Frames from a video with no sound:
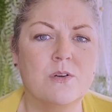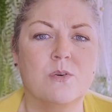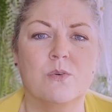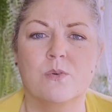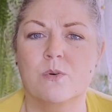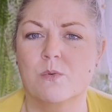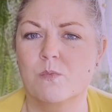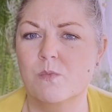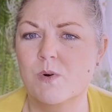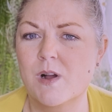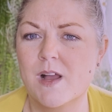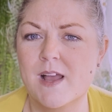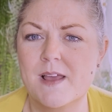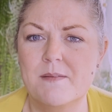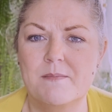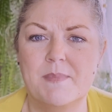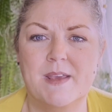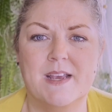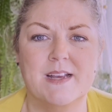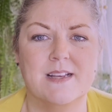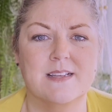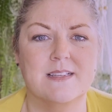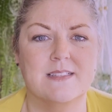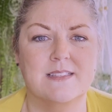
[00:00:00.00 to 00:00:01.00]
or what,
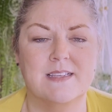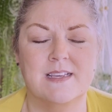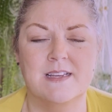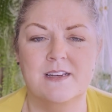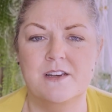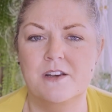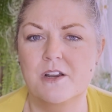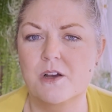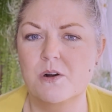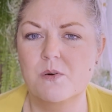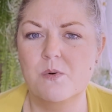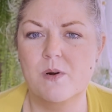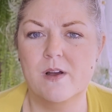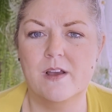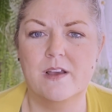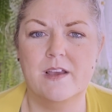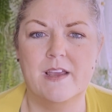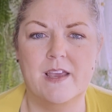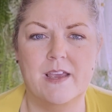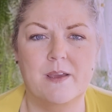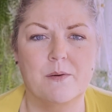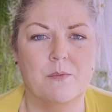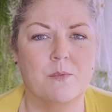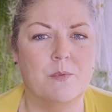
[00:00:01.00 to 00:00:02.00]
because in no
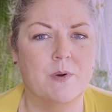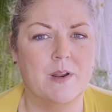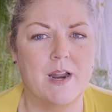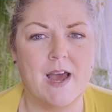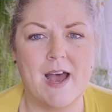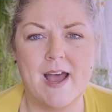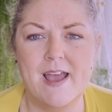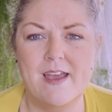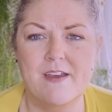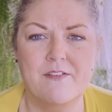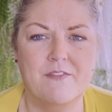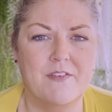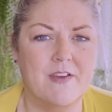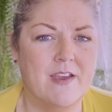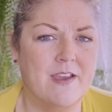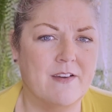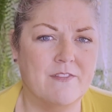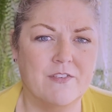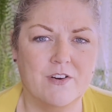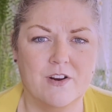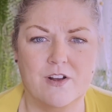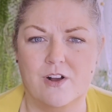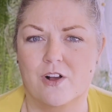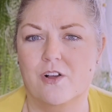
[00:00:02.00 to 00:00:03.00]
way would I have
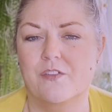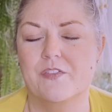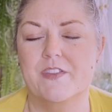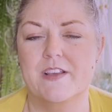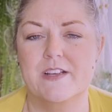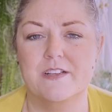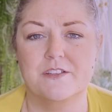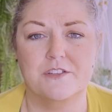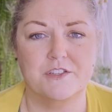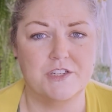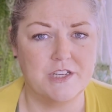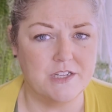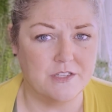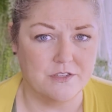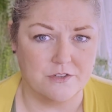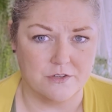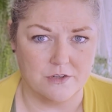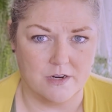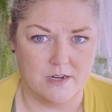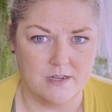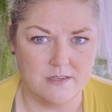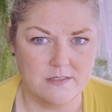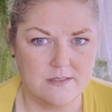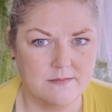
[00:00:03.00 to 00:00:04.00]
ever called these cheese
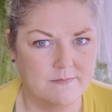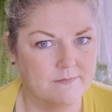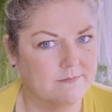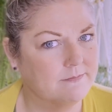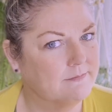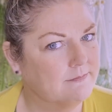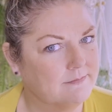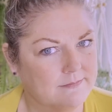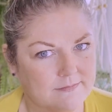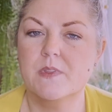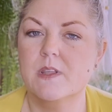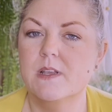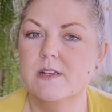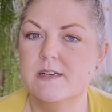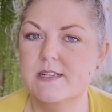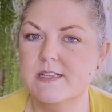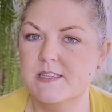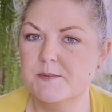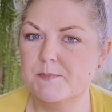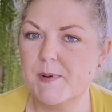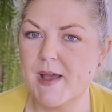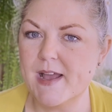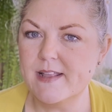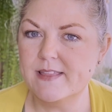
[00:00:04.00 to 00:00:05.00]
straws.
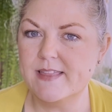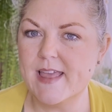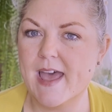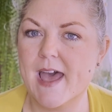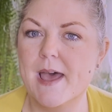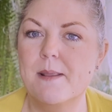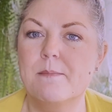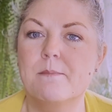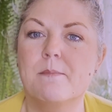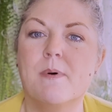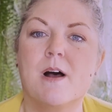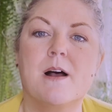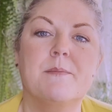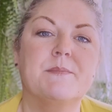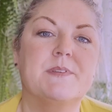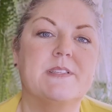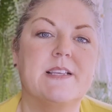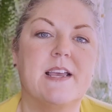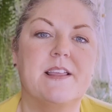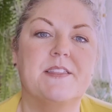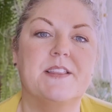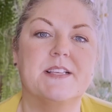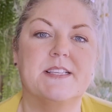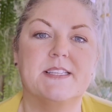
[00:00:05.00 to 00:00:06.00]
Despite that, Mom
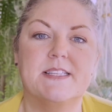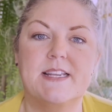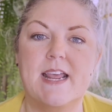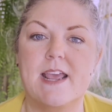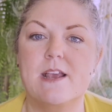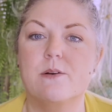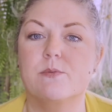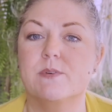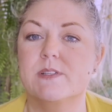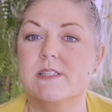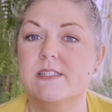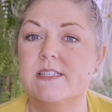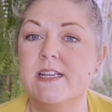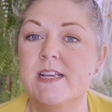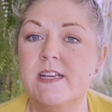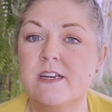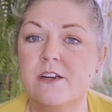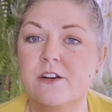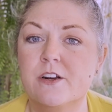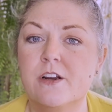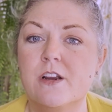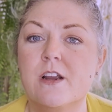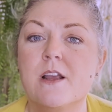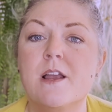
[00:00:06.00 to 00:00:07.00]
said the steak was
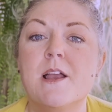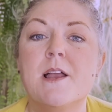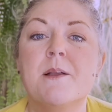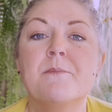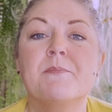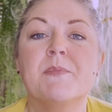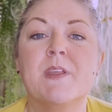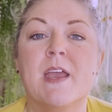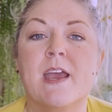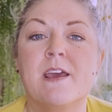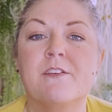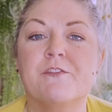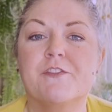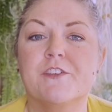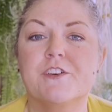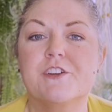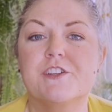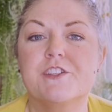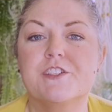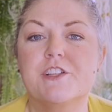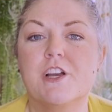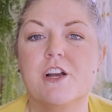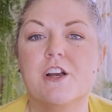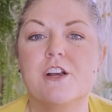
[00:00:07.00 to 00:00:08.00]
tender, and for
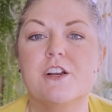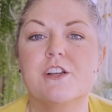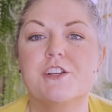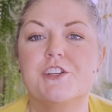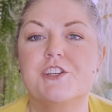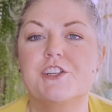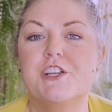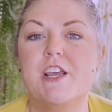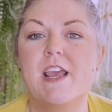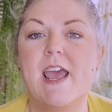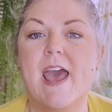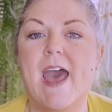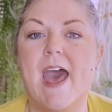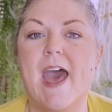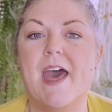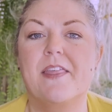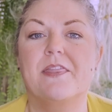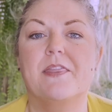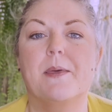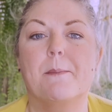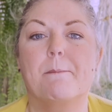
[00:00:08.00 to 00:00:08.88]
dessert, she had the